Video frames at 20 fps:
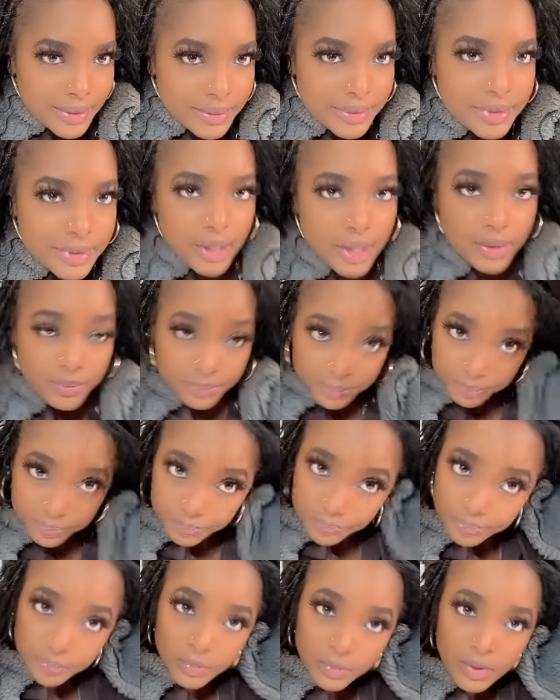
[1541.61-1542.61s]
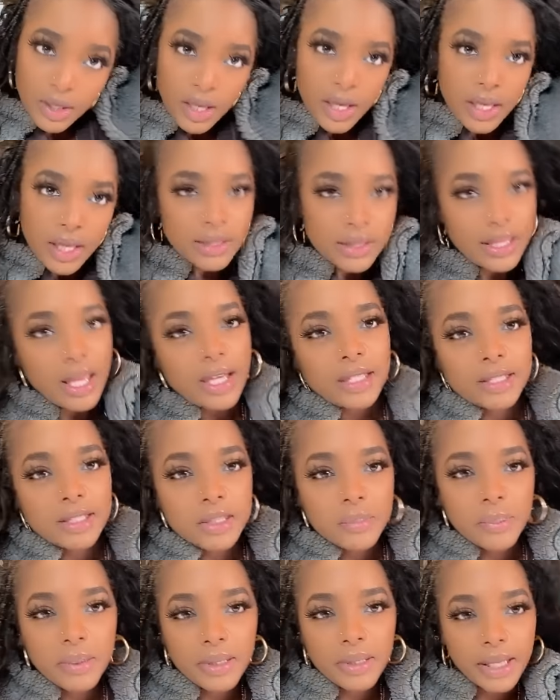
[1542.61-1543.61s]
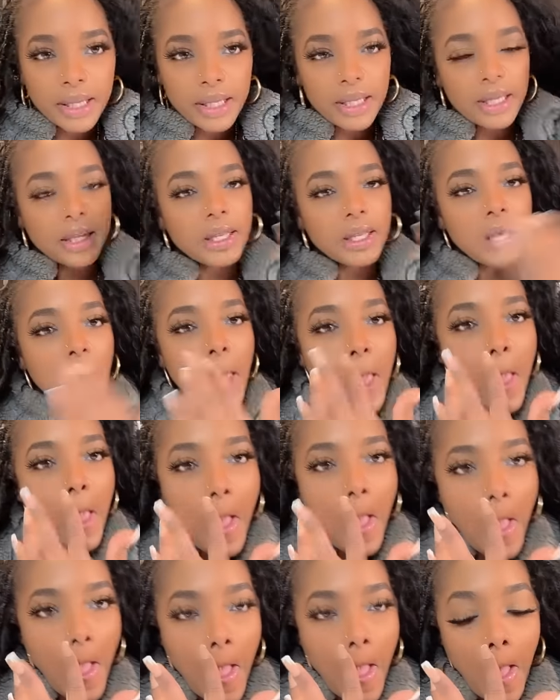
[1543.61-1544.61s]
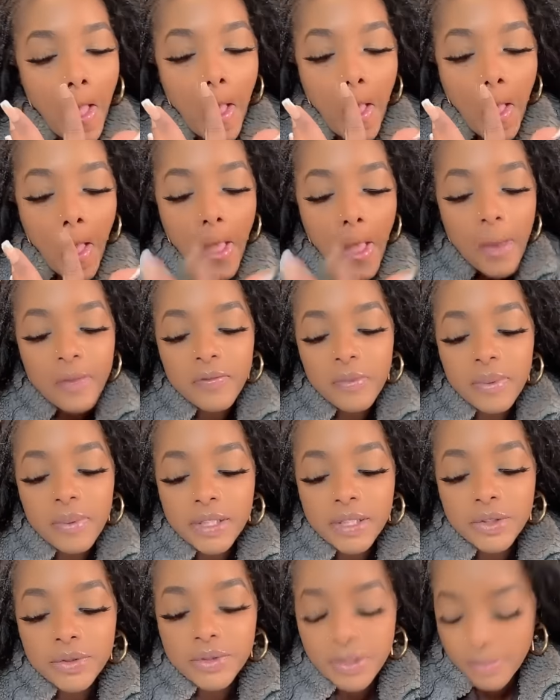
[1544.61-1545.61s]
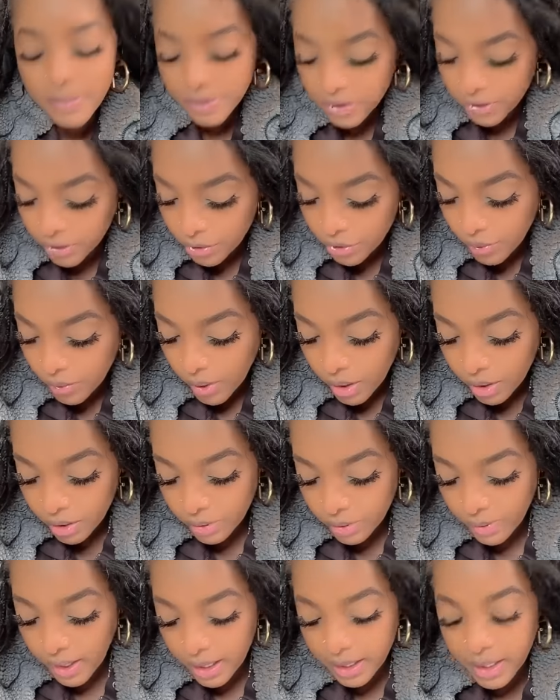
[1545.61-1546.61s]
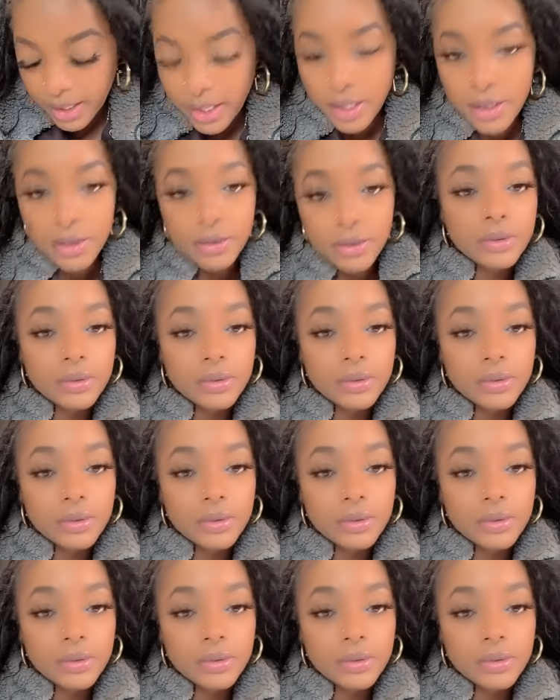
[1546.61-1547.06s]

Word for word: So that is the plan for me to do some of the schoolwork right now.